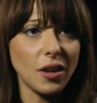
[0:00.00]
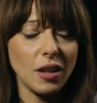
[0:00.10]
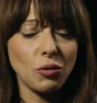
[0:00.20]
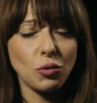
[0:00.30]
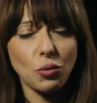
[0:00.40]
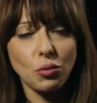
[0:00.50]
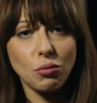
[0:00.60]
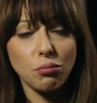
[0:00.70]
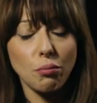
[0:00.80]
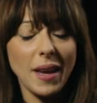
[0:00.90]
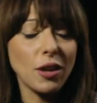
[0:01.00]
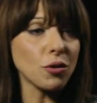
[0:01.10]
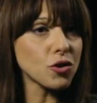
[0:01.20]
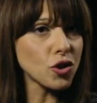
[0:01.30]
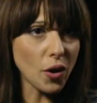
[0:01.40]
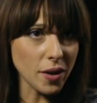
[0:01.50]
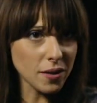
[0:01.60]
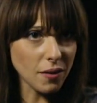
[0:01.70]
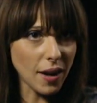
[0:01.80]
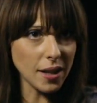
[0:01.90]
and to make your
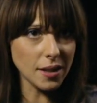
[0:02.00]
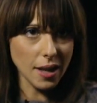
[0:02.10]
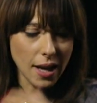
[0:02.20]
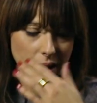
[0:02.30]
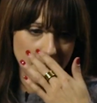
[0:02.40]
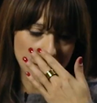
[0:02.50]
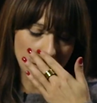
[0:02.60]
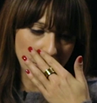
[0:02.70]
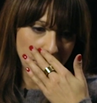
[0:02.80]
choice, right? And